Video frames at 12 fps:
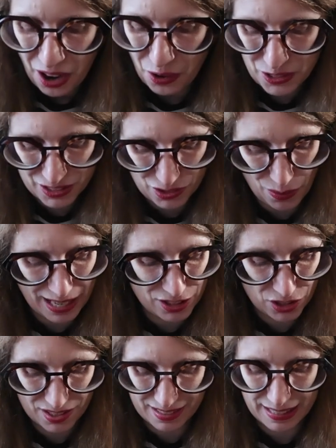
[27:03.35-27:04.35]
Also, I
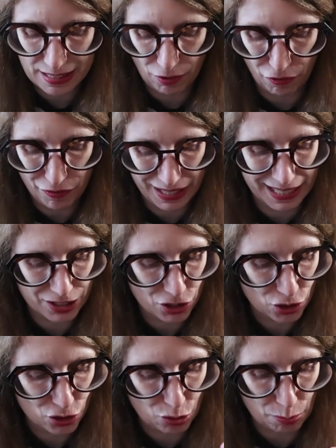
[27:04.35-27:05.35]
just need to
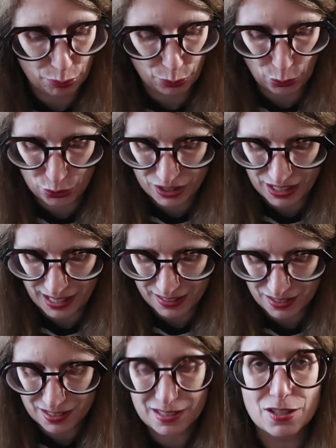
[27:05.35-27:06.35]
finish some
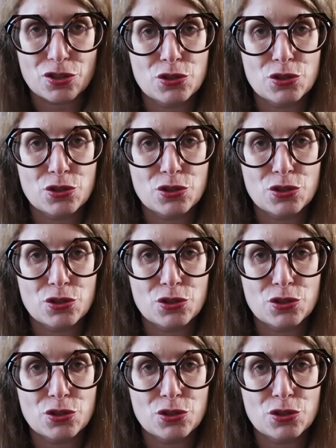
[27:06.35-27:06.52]
projects.